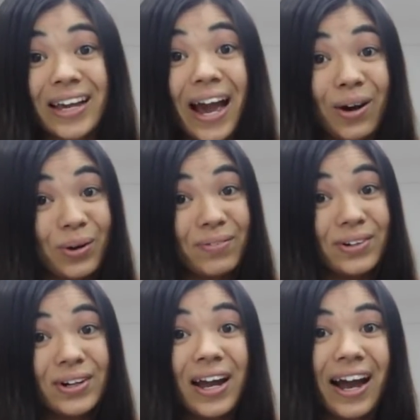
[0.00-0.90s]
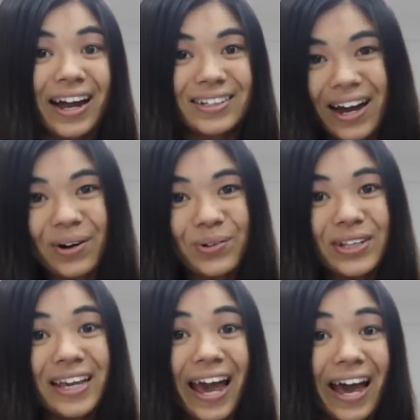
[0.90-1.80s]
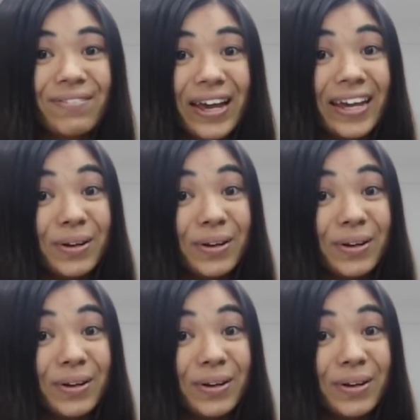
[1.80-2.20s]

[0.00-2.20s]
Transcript: However, I not only have a